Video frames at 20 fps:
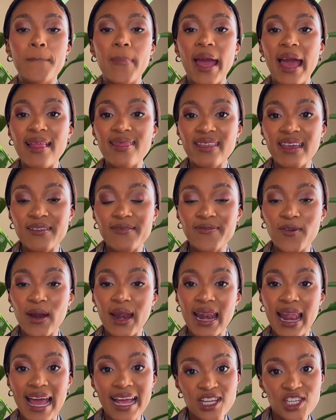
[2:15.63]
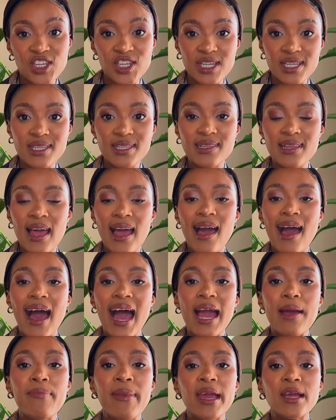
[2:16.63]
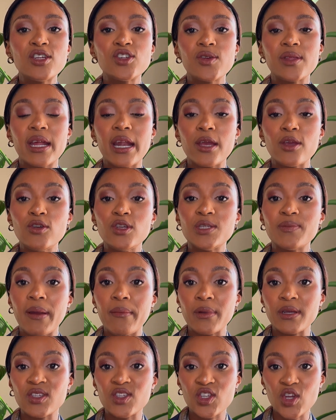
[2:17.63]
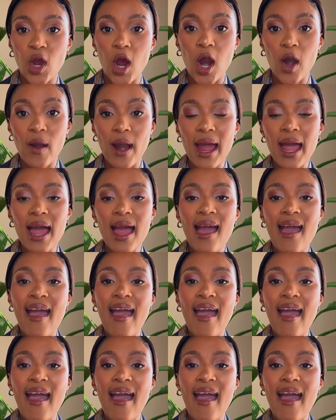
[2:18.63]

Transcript: And then for lashes, I make sure that I use my mascara